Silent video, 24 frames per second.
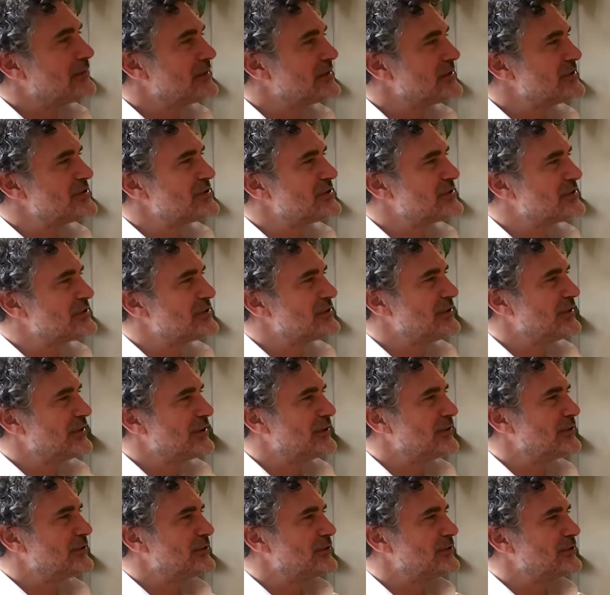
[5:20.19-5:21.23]
It's just
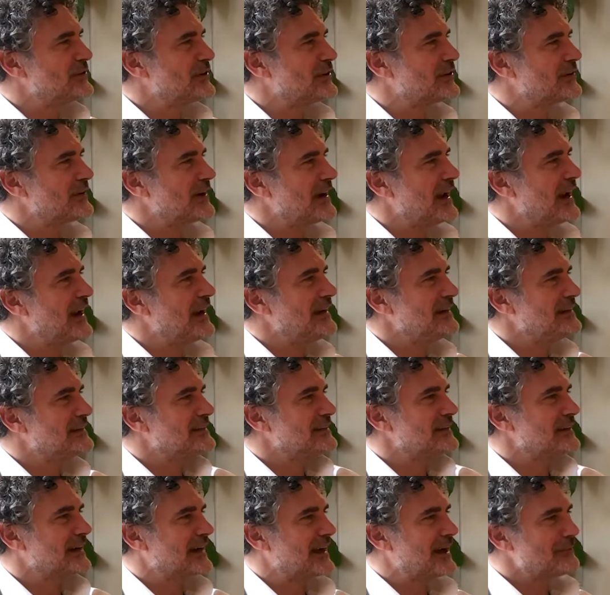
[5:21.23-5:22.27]
to create
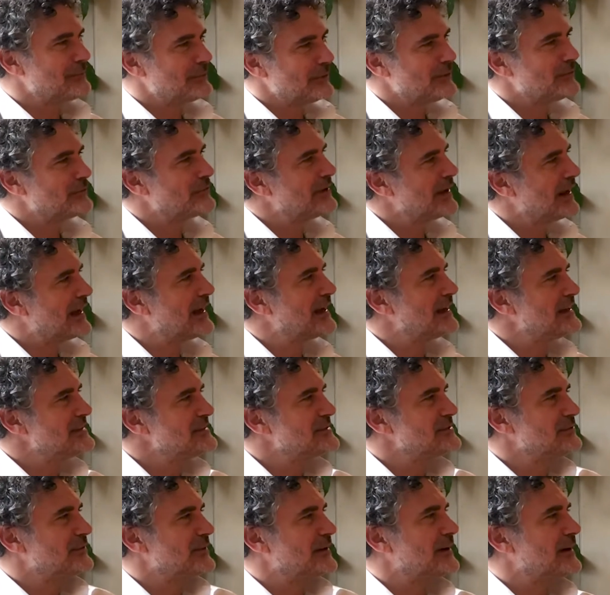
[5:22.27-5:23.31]
a couple of
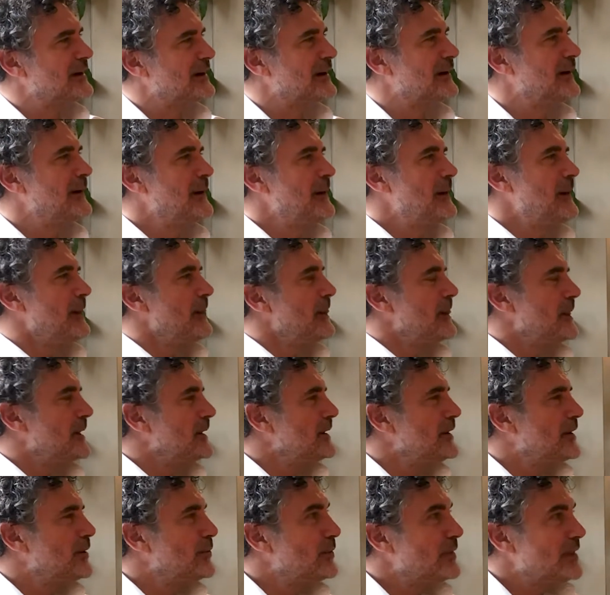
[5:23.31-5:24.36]
nights where
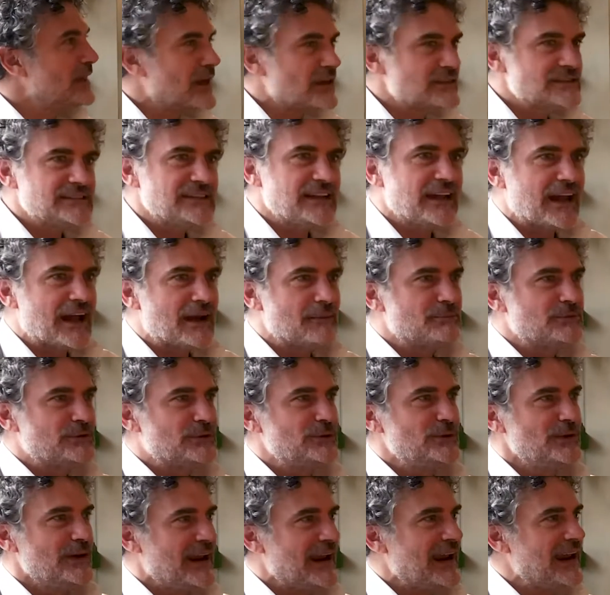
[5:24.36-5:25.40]
without staying up
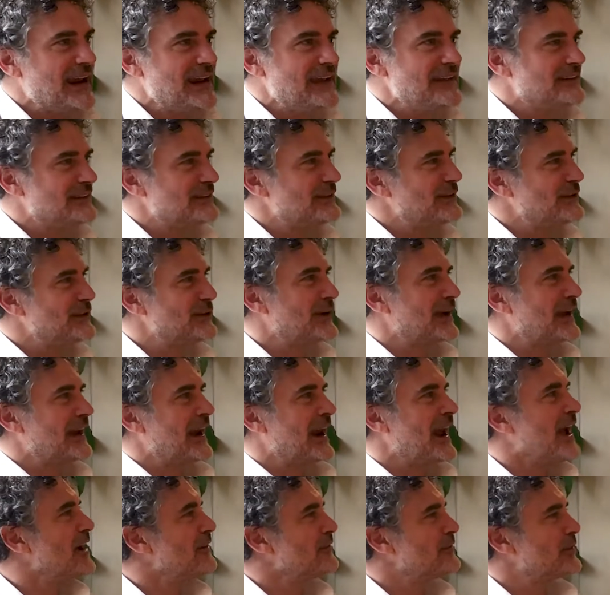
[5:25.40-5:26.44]
too late, you can
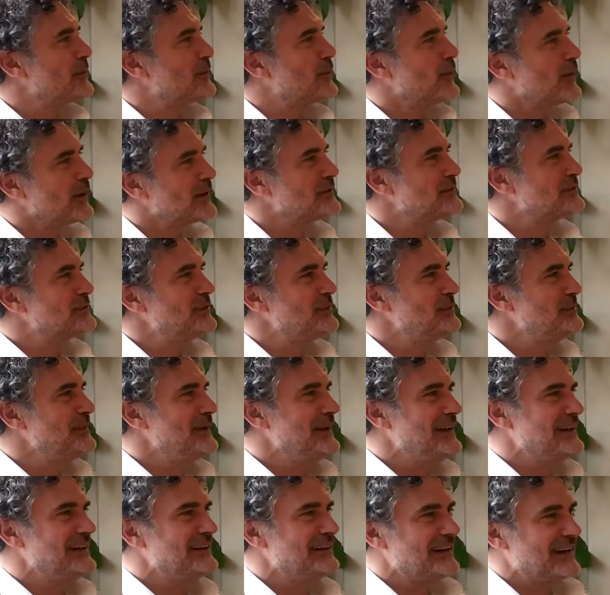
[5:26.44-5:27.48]
have a wonderful
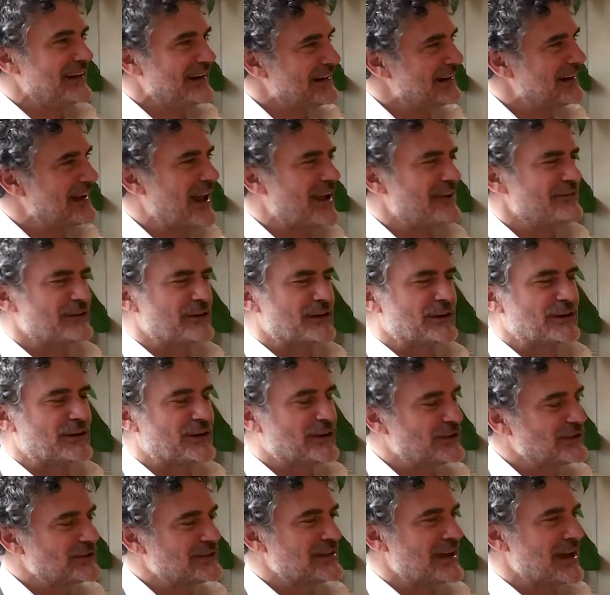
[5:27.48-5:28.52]
meal and have a
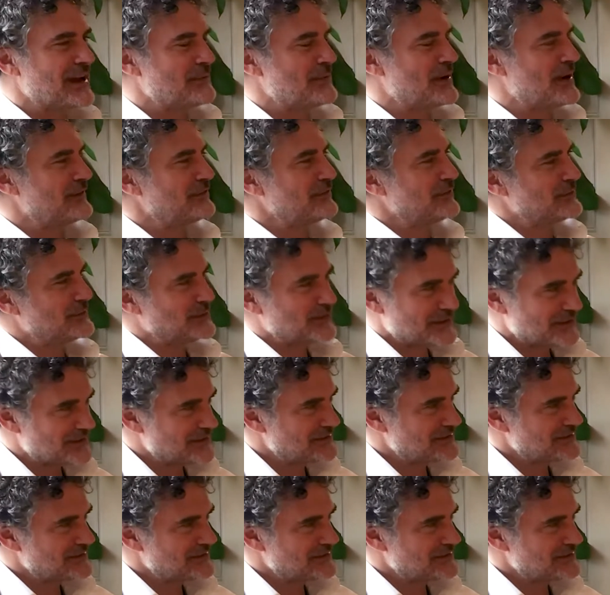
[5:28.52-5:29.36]
good time afterwards.